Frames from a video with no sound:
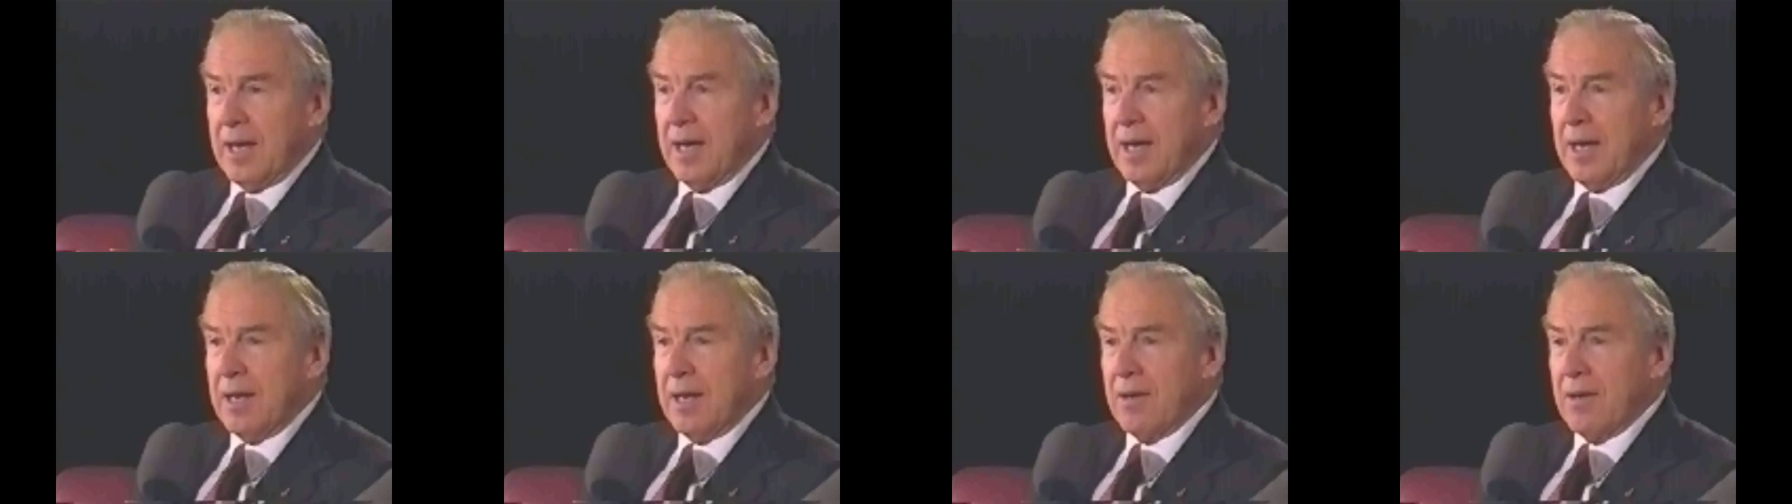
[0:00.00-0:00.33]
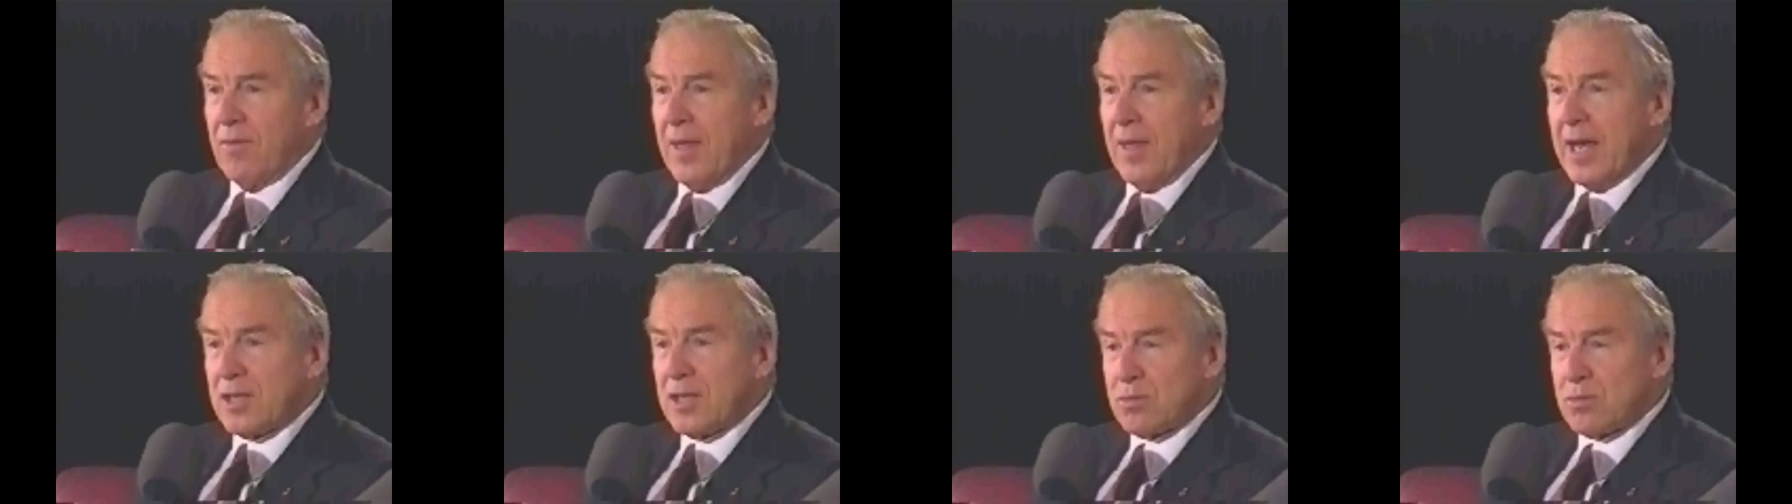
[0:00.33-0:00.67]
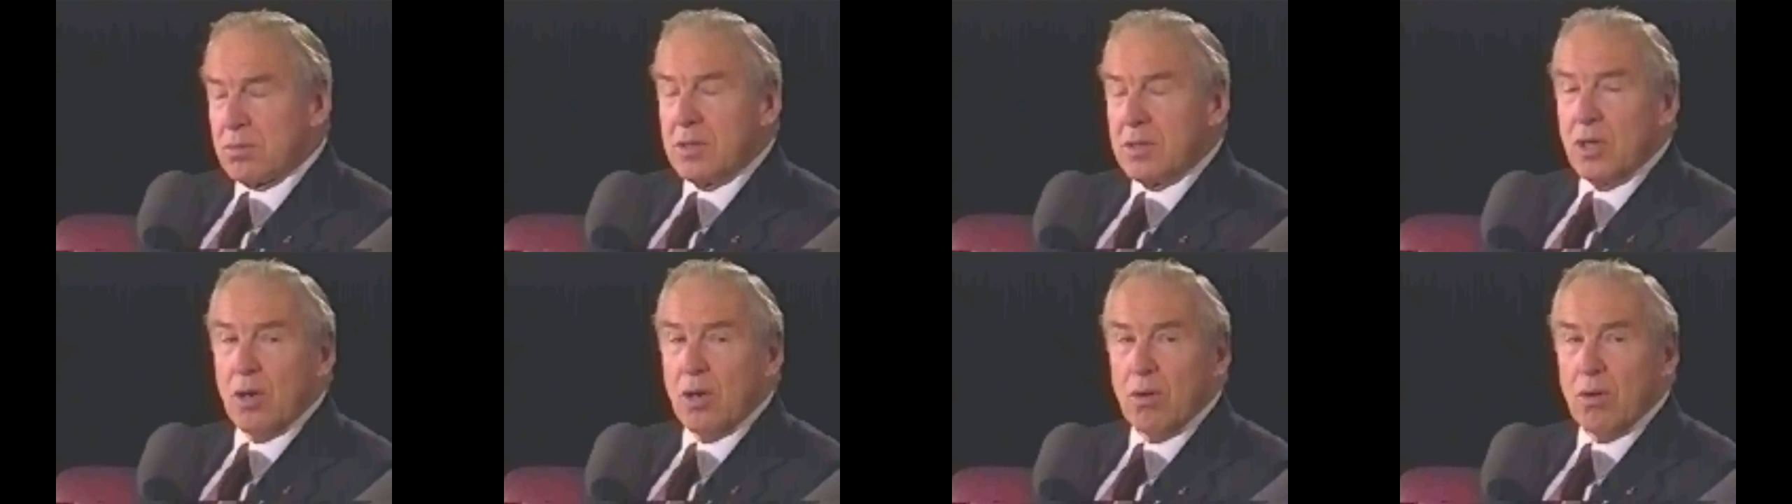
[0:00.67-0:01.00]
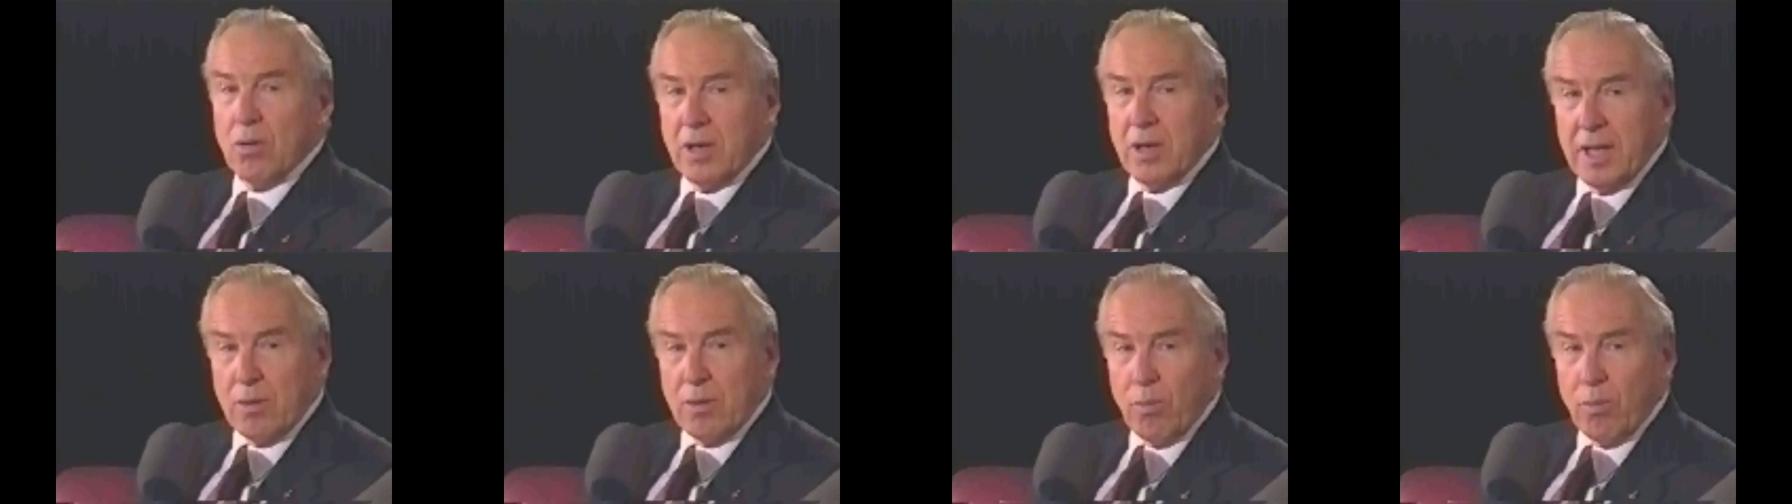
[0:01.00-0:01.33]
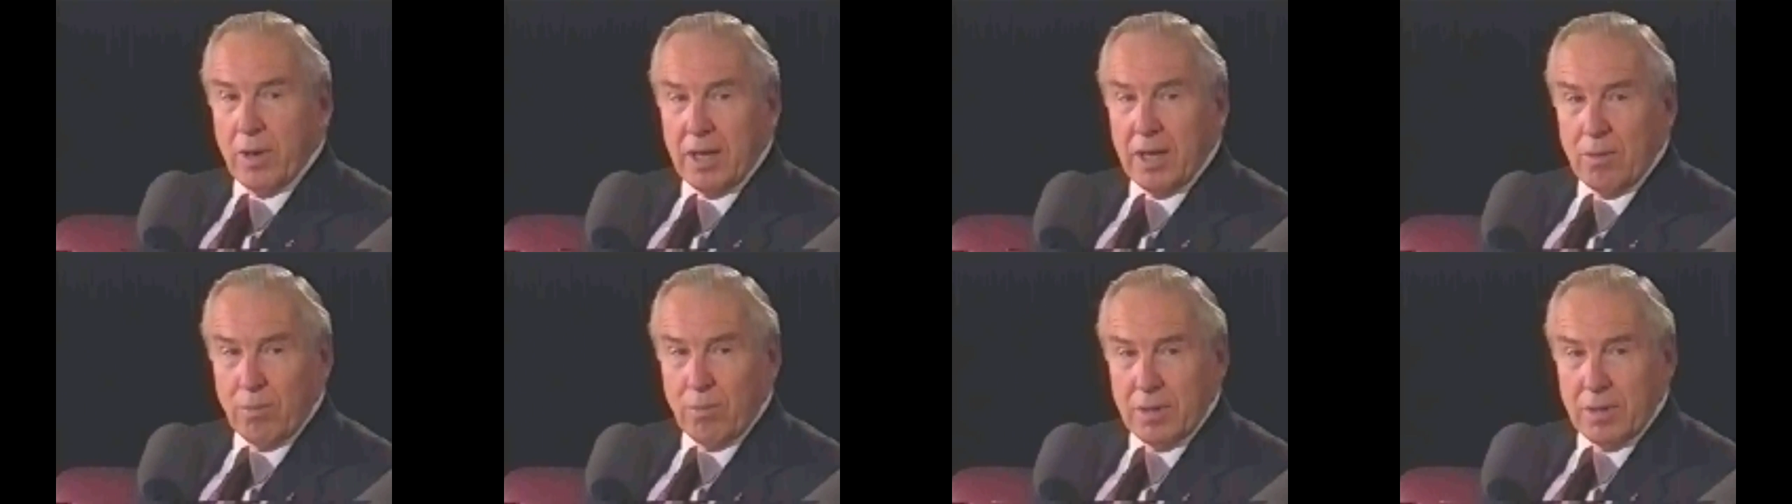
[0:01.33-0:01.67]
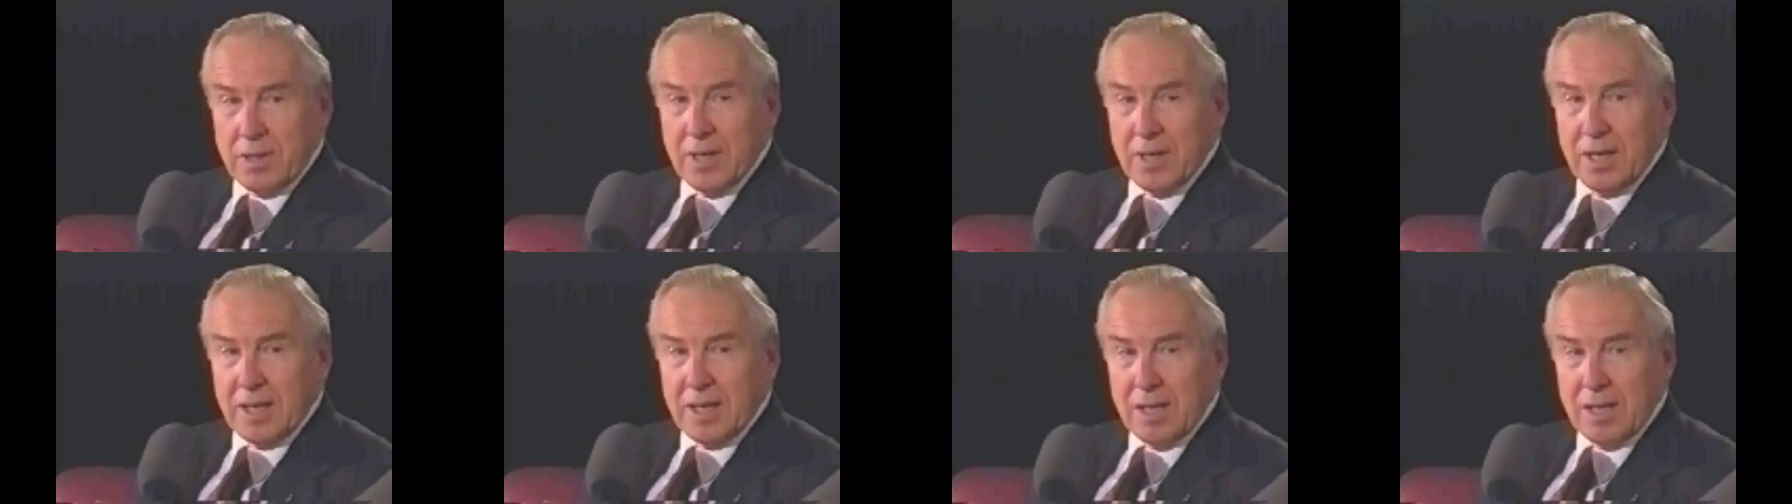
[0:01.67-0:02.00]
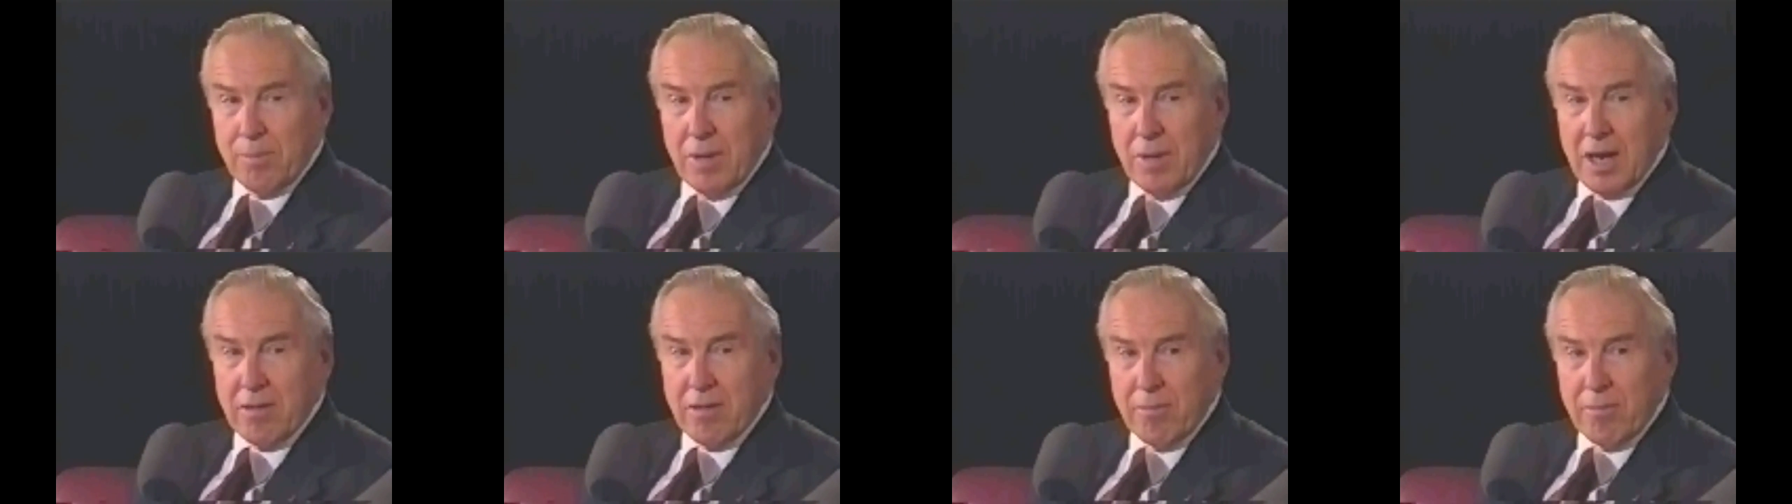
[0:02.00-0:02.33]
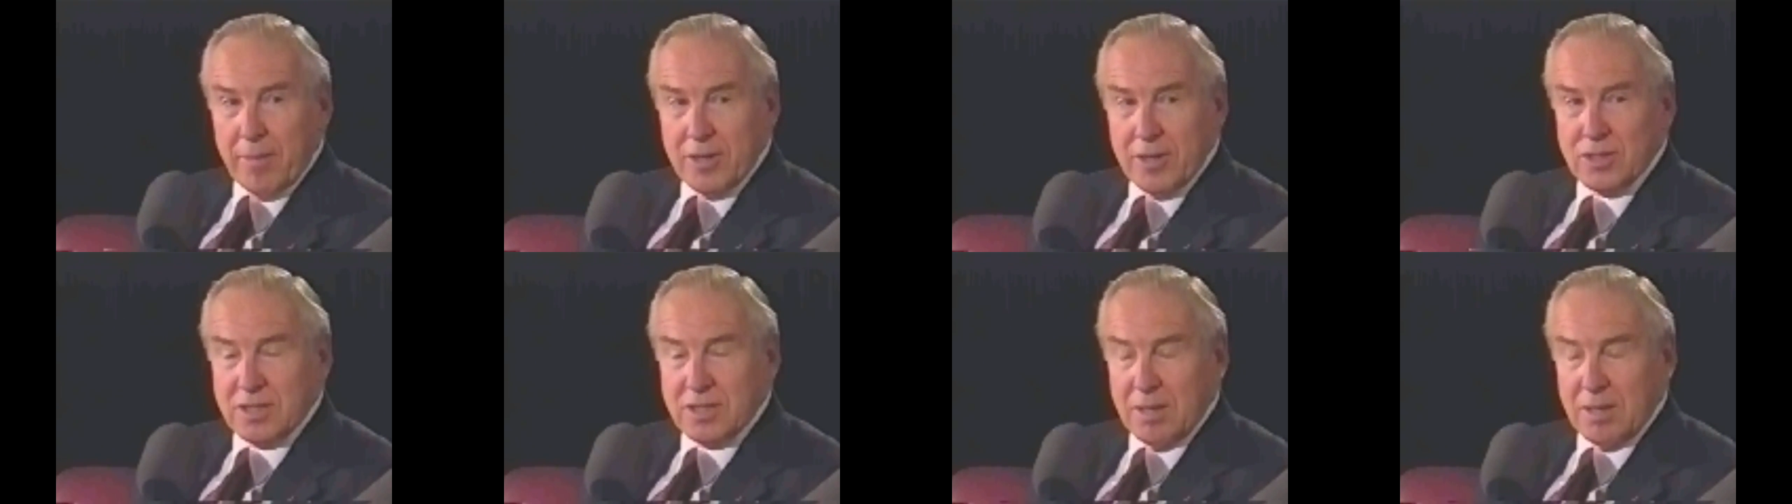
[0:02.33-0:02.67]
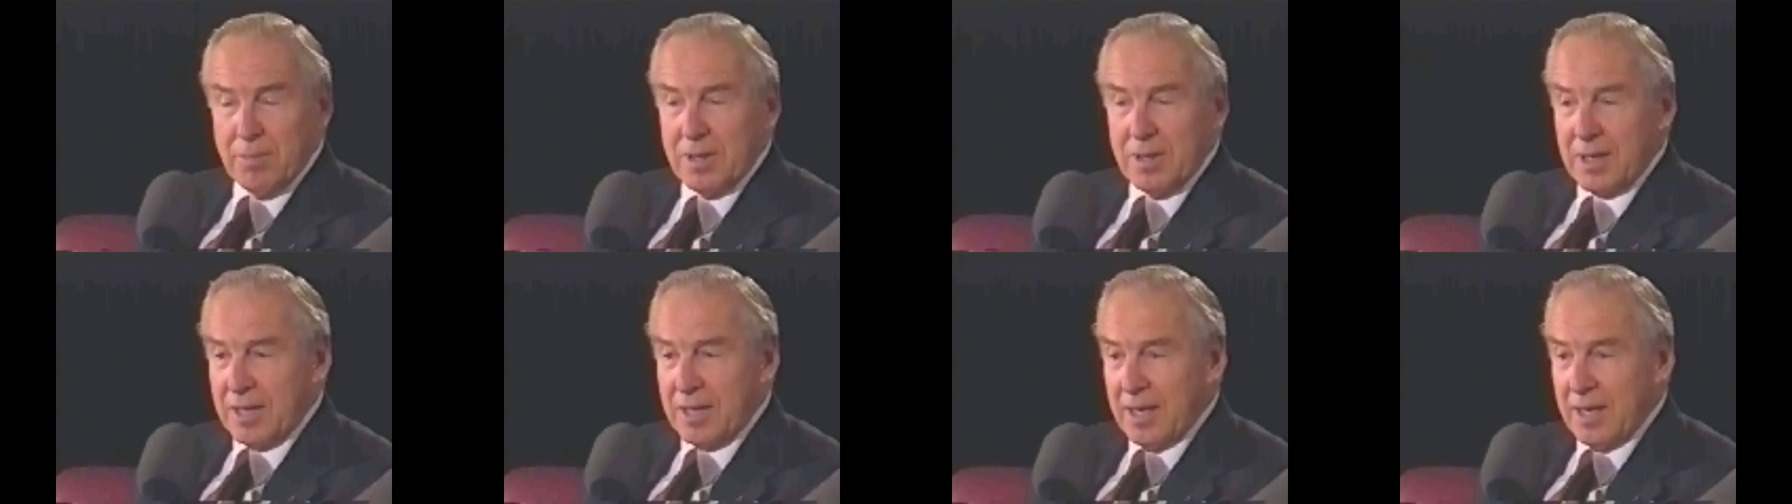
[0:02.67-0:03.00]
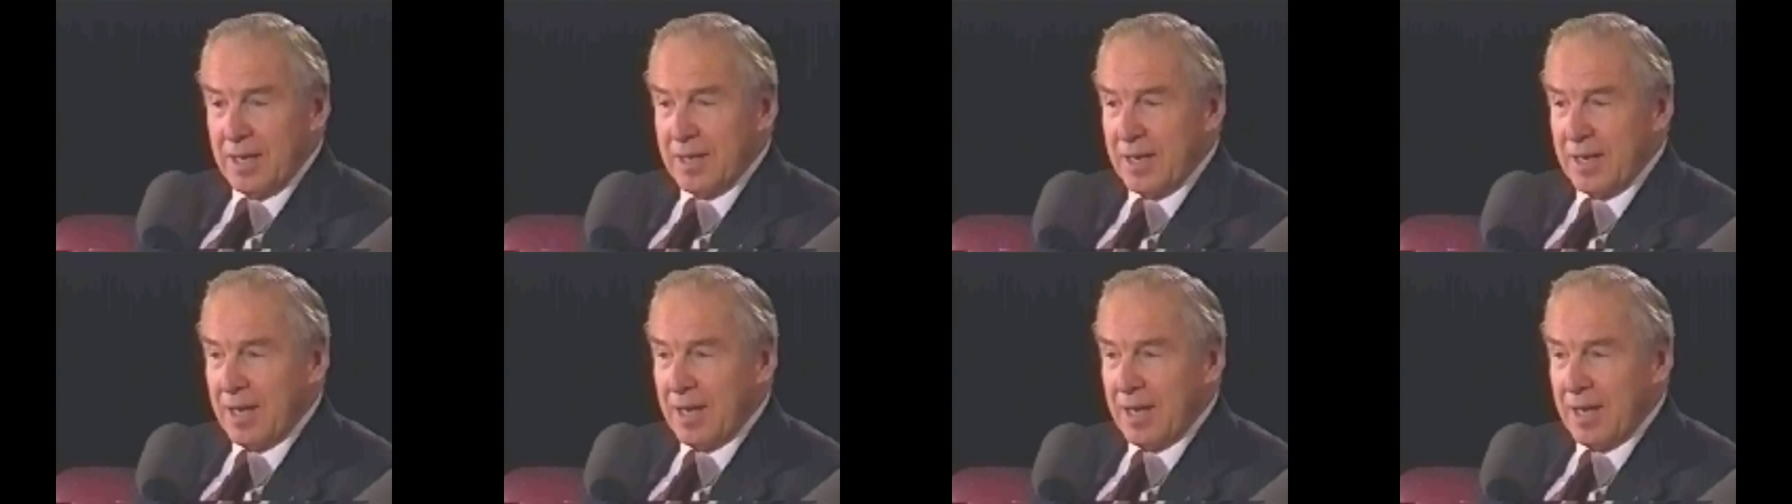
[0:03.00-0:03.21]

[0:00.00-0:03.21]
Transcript: And that's when the old lead weight went down to the bottom of my stomach,